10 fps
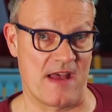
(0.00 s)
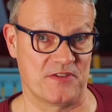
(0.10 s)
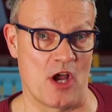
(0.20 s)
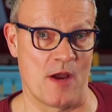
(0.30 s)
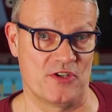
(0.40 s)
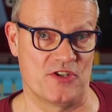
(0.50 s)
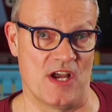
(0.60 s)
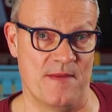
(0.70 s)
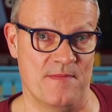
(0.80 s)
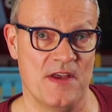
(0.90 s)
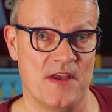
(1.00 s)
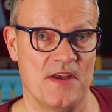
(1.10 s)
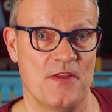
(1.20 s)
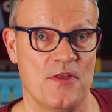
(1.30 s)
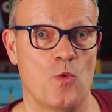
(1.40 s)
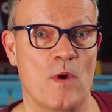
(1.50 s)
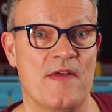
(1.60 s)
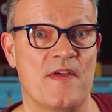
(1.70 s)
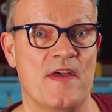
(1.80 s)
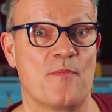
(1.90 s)
half stoppage time the
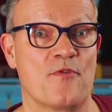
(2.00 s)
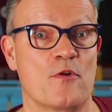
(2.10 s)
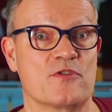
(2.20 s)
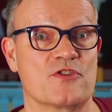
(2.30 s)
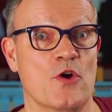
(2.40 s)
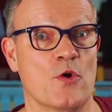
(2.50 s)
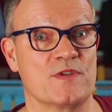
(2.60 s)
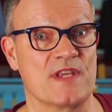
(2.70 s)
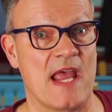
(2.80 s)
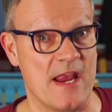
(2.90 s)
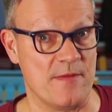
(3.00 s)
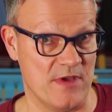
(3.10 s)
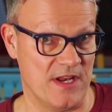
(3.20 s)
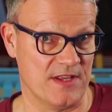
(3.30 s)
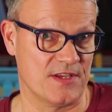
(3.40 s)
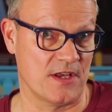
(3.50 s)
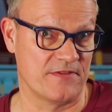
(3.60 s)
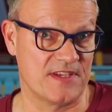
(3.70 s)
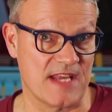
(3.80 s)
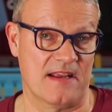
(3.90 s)
way they approached those 8 minutes
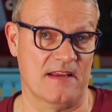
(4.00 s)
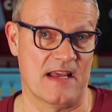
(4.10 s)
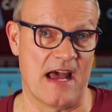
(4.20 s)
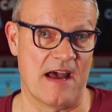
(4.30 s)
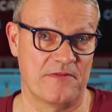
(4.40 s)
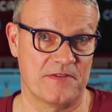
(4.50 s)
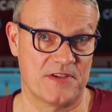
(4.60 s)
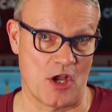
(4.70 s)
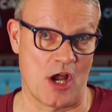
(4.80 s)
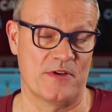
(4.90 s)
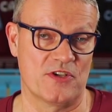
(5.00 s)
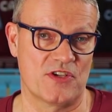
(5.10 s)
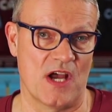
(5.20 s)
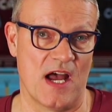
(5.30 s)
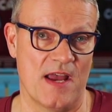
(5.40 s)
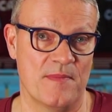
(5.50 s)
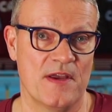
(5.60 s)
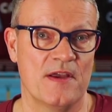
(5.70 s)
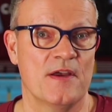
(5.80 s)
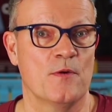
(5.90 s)
of second half stoppage time,
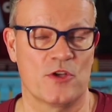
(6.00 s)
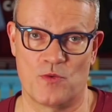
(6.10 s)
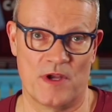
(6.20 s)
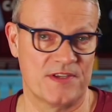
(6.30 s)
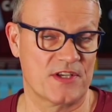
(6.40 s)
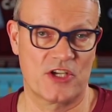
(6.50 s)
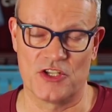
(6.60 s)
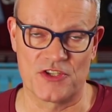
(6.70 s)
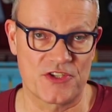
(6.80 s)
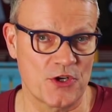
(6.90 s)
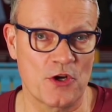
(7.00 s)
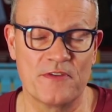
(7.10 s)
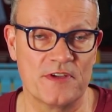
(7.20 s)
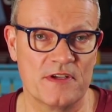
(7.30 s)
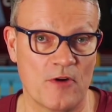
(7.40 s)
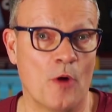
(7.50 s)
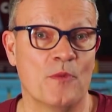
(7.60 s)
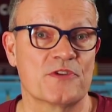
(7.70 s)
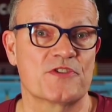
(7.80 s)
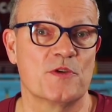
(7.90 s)
which was conservative,
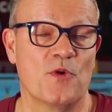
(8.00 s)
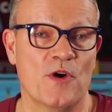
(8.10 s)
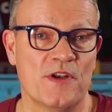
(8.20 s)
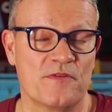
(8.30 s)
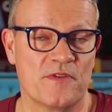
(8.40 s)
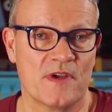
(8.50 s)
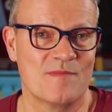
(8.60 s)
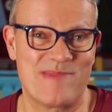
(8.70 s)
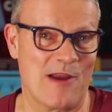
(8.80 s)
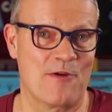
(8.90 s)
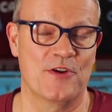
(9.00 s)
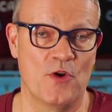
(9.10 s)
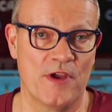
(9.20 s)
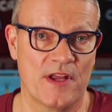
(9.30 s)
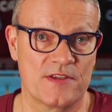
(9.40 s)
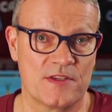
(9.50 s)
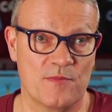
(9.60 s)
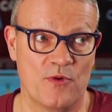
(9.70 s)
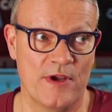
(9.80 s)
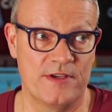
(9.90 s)
almost to the point of paranoia, to
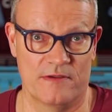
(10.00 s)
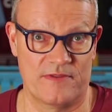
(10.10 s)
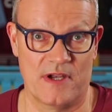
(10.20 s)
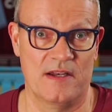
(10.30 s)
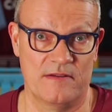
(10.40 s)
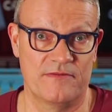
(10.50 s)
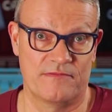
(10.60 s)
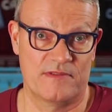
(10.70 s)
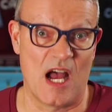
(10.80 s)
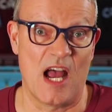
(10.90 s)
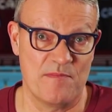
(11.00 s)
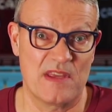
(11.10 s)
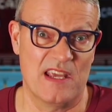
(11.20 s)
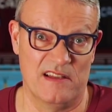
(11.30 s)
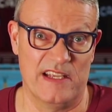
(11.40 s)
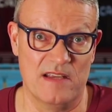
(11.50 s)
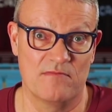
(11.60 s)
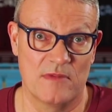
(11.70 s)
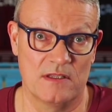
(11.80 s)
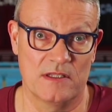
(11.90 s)
the point of kind of time killy
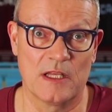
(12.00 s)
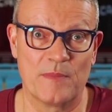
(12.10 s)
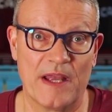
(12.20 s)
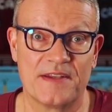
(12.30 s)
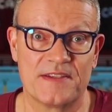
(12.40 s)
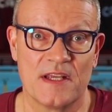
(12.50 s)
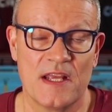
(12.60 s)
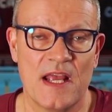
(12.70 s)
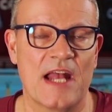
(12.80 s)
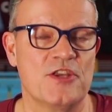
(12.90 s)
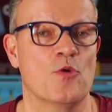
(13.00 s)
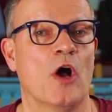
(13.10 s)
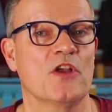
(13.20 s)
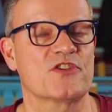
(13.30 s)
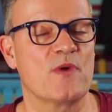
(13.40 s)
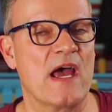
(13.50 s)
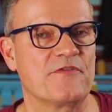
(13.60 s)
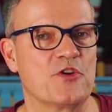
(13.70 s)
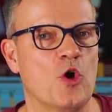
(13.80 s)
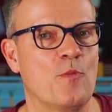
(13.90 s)
a little bit. And you also
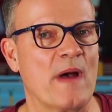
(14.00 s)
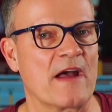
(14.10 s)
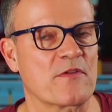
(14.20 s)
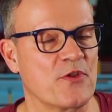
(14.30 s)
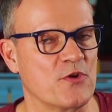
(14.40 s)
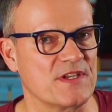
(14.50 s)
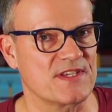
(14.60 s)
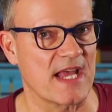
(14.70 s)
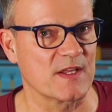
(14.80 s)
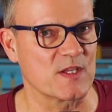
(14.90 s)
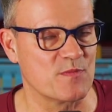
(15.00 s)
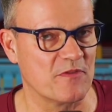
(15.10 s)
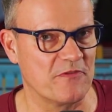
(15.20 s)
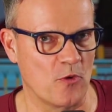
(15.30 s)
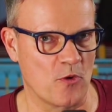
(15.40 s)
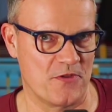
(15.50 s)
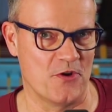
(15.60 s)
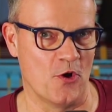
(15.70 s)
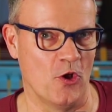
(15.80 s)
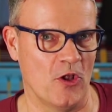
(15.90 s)
have to go back 30 seconds before the
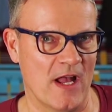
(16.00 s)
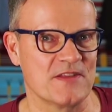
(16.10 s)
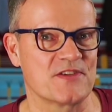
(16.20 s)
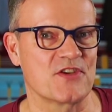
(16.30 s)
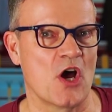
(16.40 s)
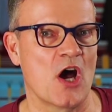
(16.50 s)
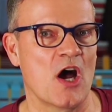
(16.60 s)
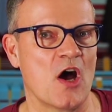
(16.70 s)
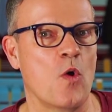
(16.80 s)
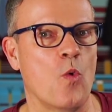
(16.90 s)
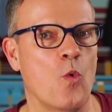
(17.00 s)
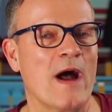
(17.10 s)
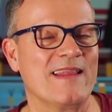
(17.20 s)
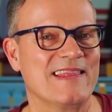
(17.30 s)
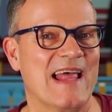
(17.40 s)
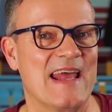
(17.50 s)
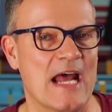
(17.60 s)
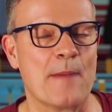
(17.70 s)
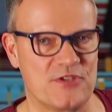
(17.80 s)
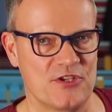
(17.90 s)
goal and saw what
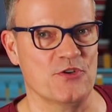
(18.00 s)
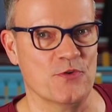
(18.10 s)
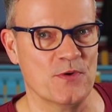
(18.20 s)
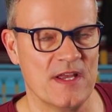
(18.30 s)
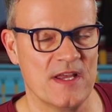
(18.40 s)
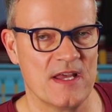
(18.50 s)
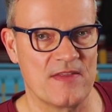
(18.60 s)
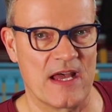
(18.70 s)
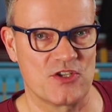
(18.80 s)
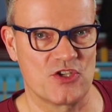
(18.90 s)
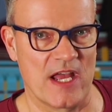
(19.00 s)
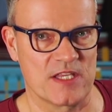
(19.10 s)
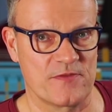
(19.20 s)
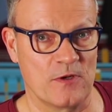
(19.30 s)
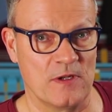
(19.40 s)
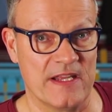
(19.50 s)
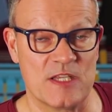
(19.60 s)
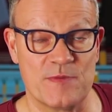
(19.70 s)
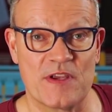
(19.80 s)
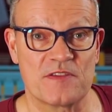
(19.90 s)
led up to that chance for
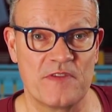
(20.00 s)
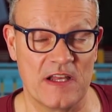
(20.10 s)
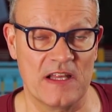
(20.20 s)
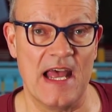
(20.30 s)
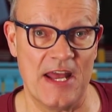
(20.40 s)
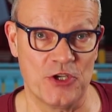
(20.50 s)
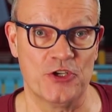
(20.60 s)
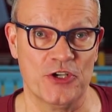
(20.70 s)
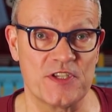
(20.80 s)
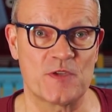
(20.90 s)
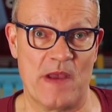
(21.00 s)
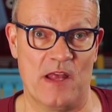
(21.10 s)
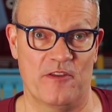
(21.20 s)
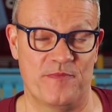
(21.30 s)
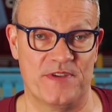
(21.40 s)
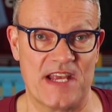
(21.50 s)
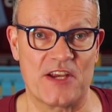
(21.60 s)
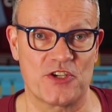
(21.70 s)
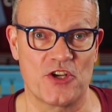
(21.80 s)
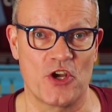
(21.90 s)
Leeds, because Villa had a good spell of
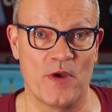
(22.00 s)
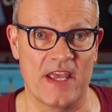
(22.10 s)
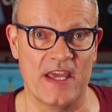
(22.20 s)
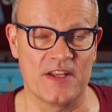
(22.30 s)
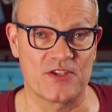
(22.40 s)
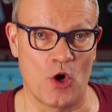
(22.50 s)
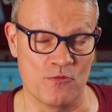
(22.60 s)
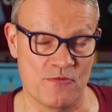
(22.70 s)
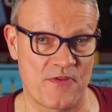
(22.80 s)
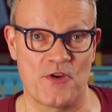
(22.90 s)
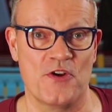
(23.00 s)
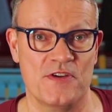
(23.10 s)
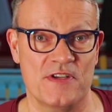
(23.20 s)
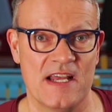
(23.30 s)
possession going in its own third.